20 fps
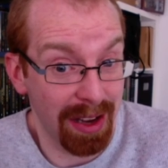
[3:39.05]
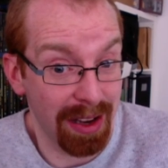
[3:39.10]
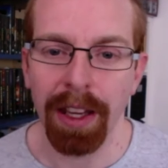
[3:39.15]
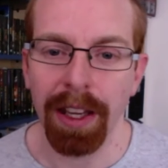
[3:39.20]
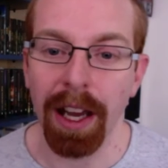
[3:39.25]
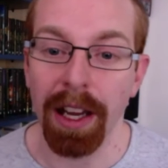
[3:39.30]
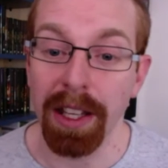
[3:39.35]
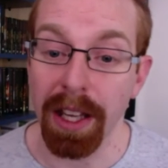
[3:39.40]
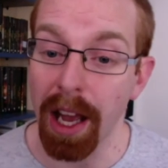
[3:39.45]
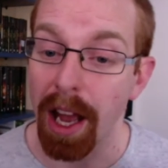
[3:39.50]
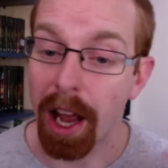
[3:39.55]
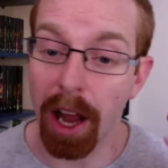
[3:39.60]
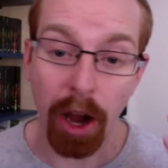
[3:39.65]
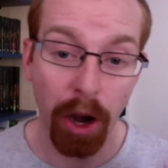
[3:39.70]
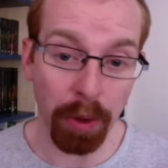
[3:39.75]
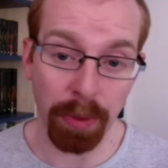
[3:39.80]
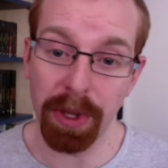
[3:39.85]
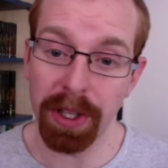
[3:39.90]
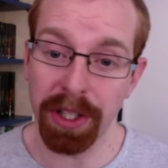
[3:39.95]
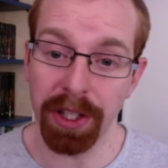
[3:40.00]
Guys, I
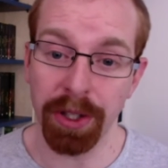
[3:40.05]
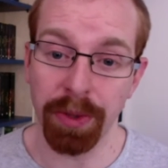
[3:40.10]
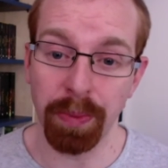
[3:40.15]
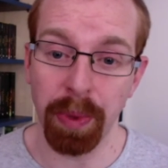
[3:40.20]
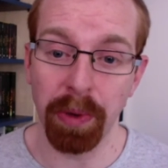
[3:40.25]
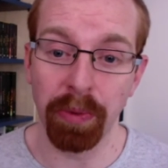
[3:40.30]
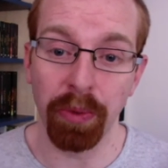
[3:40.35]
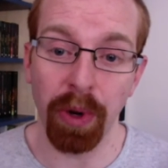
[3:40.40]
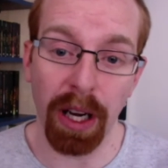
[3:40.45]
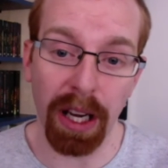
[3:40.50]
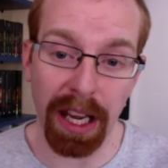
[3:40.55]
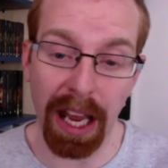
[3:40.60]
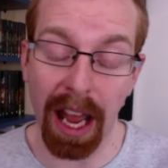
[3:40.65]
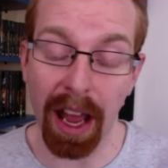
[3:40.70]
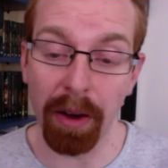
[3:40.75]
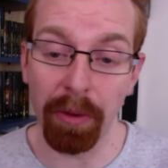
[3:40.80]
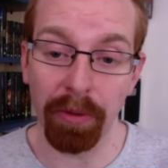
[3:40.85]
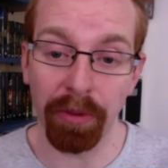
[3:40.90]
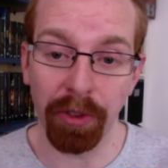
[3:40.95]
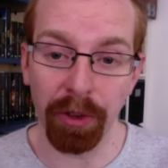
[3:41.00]
hope this has been really
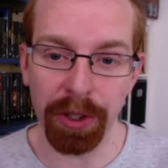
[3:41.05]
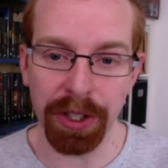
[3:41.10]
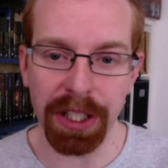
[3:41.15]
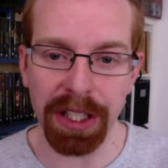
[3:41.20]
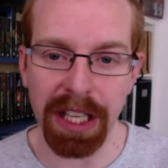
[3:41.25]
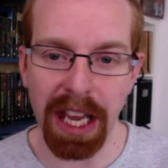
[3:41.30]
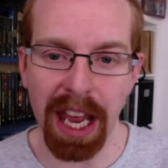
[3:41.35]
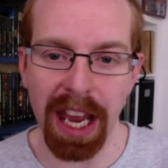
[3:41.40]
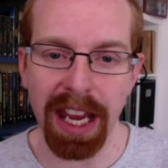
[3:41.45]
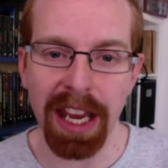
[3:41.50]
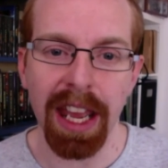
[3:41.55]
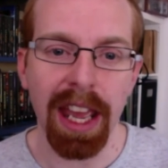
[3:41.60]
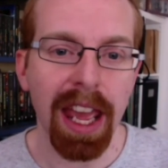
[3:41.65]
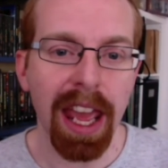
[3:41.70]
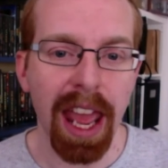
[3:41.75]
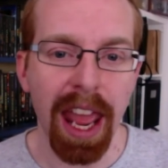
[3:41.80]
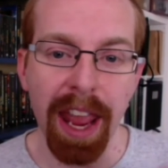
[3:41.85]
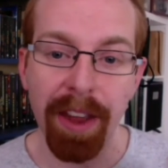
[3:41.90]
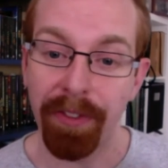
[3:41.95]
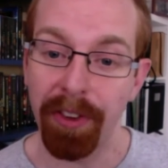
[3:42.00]
helpful today.
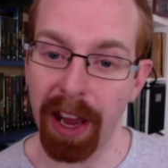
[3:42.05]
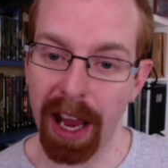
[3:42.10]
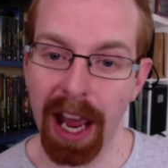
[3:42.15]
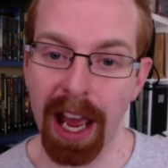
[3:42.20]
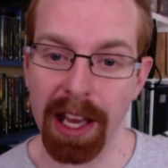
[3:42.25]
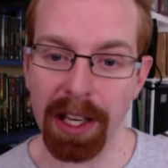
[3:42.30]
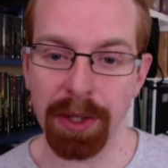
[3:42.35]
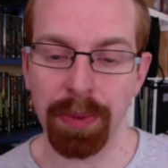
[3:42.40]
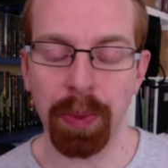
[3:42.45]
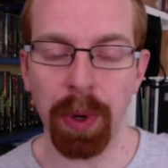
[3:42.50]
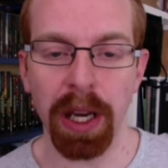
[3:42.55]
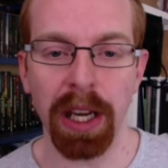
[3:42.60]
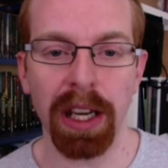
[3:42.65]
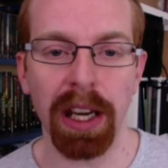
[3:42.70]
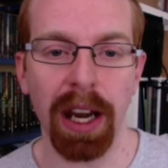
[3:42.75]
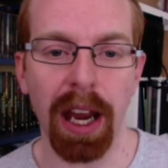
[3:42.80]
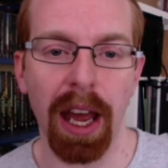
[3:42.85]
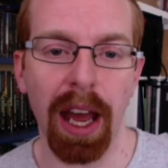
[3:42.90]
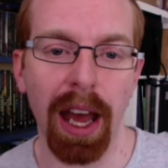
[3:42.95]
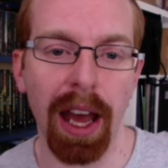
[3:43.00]
If it has
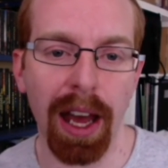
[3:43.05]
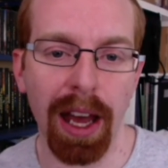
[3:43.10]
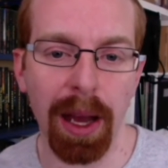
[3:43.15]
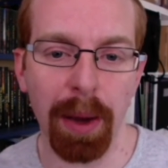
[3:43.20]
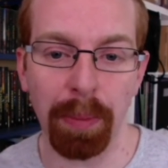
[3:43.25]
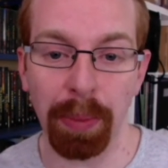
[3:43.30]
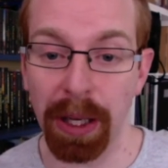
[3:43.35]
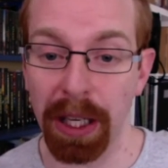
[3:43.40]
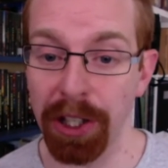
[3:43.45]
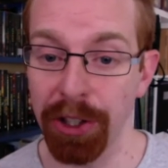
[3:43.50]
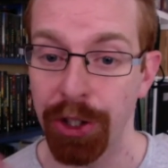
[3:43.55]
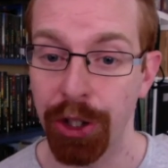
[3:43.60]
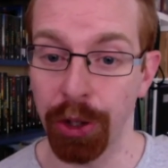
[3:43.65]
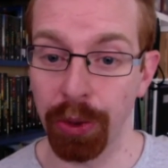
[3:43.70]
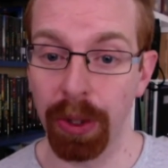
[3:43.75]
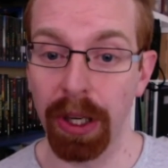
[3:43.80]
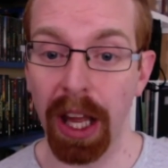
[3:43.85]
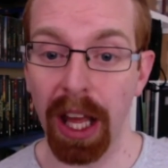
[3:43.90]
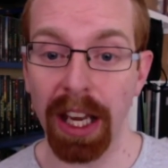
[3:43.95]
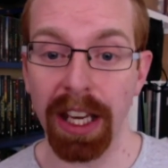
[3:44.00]
been, please do
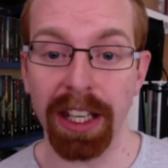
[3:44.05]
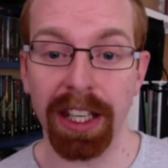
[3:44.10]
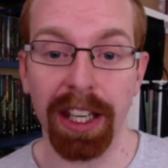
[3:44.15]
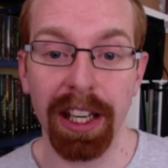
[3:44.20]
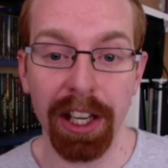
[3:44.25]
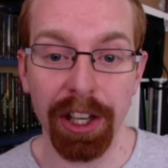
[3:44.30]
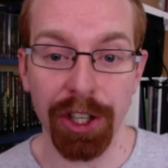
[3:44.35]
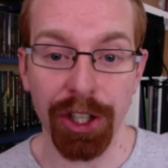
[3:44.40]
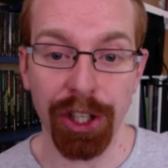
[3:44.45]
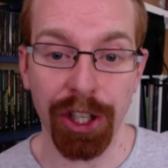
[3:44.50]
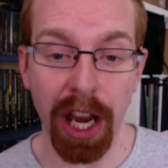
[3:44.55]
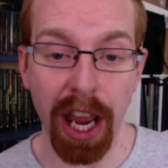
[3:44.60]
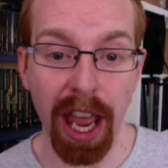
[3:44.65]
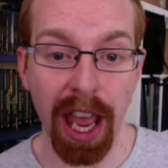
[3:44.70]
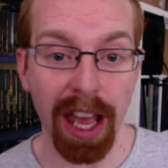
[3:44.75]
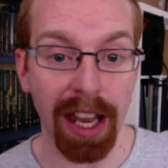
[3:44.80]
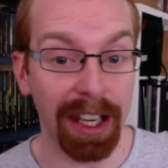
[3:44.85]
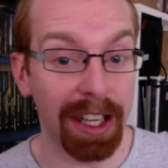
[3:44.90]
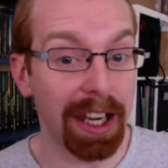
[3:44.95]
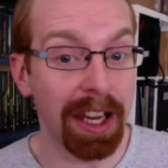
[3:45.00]
like,
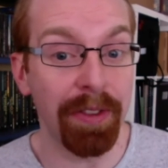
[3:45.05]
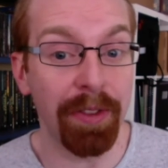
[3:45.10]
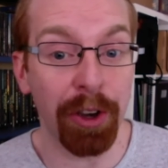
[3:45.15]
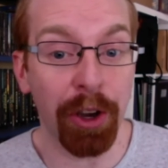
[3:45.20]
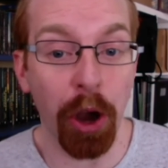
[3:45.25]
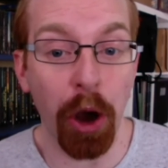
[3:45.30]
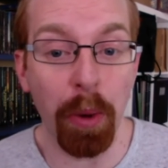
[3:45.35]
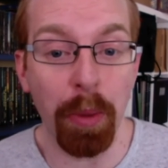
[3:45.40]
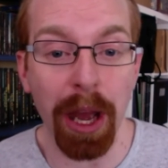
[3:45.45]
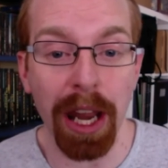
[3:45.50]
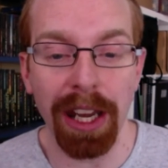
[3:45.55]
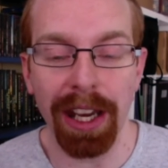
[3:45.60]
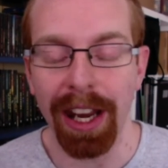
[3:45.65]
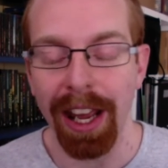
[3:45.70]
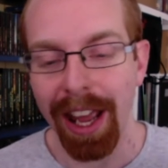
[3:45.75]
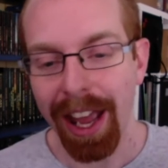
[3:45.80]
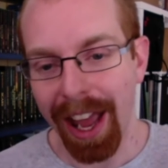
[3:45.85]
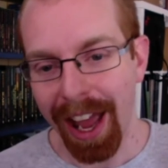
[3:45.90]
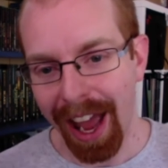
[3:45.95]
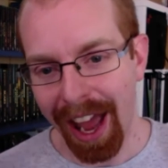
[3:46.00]
share, leave a comment,
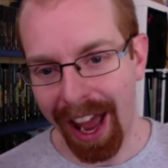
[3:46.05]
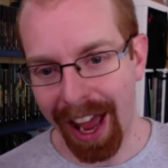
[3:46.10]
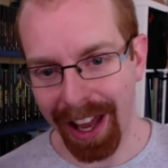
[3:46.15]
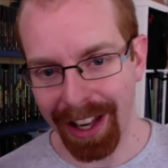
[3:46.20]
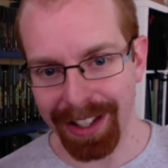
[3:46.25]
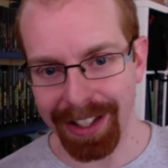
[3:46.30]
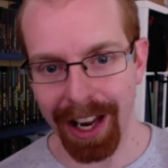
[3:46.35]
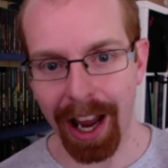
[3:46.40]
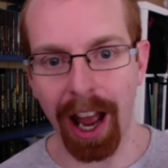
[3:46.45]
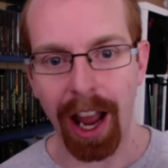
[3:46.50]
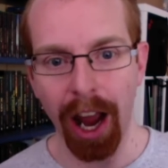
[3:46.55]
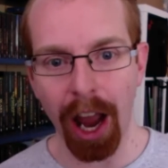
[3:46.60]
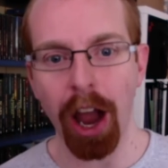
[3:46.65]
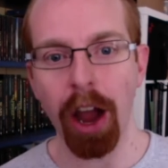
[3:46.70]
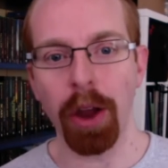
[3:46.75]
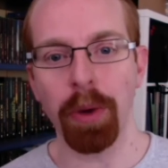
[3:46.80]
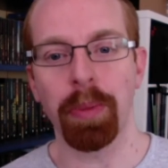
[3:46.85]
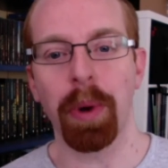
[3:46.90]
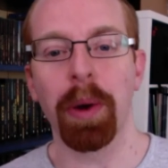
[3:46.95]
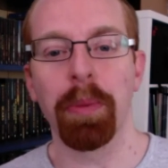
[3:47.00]
and I
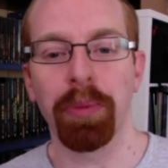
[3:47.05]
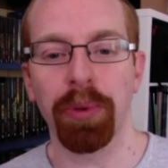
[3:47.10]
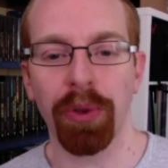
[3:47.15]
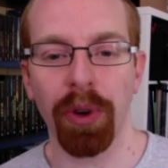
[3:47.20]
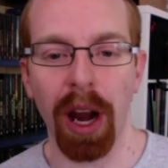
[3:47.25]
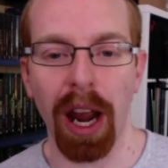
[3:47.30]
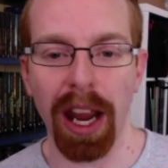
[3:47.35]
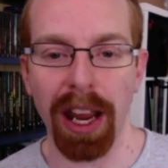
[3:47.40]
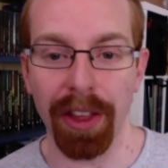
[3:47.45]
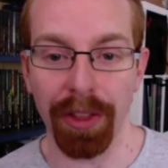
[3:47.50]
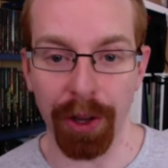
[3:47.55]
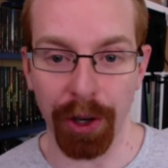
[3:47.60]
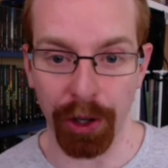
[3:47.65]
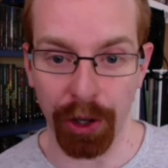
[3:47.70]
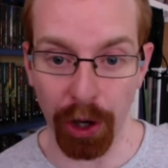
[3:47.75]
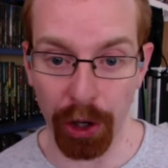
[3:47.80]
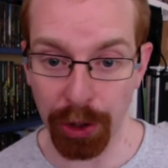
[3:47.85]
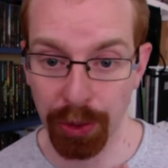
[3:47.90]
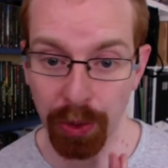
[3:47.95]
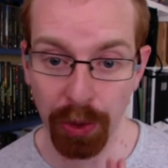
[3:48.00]
hope and pray that
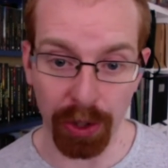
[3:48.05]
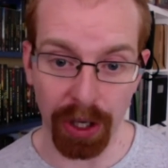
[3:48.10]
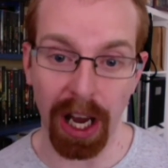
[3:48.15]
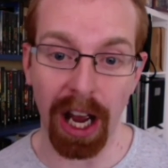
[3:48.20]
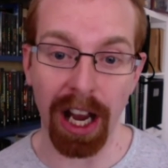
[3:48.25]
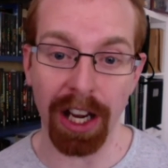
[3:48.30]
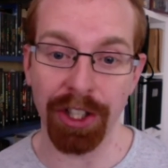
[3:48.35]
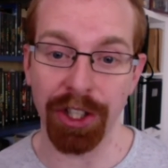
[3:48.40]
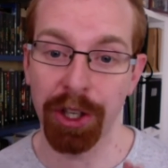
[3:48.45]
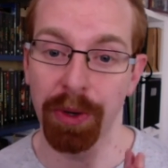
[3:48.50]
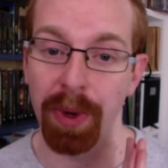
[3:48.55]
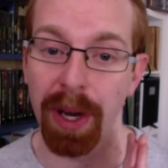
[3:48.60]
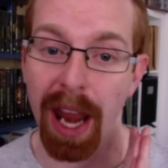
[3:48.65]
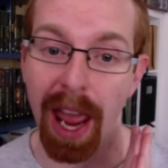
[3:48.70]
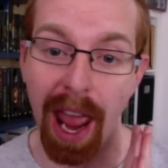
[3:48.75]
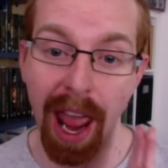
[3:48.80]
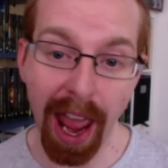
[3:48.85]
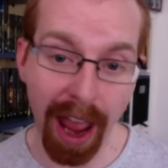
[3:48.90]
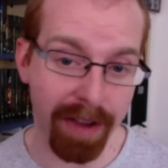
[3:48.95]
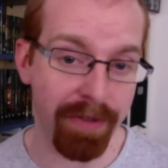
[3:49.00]
God will guide you in
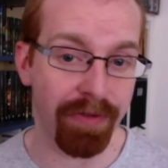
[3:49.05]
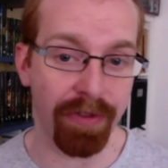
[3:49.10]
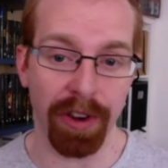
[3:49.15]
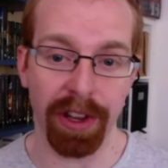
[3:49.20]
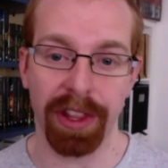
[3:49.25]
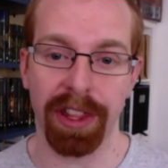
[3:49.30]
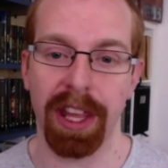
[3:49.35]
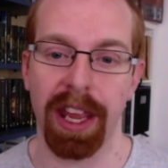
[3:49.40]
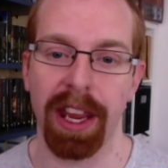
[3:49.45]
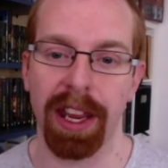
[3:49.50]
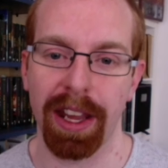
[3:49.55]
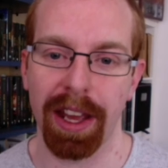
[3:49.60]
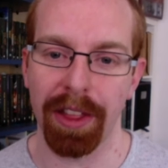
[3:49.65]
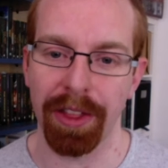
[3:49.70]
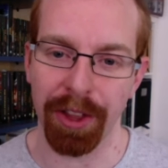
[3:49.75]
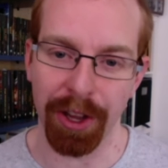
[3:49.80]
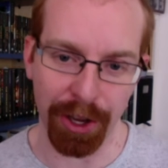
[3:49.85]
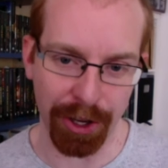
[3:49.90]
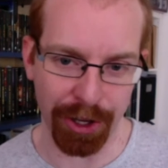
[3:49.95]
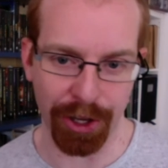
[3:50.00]
everything
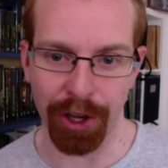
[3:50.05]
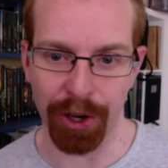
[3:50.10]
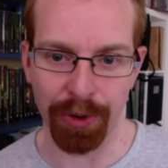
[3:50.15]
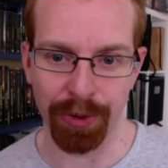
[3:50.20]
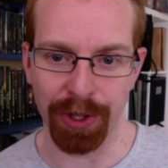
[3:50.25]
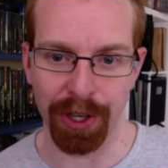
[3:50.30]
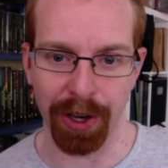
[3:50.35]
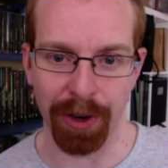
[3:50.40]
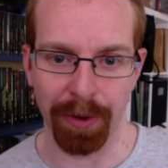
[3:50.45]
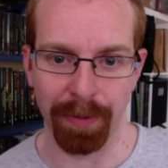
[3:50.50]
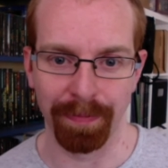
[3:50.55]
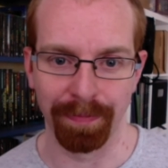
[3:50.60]
that you do.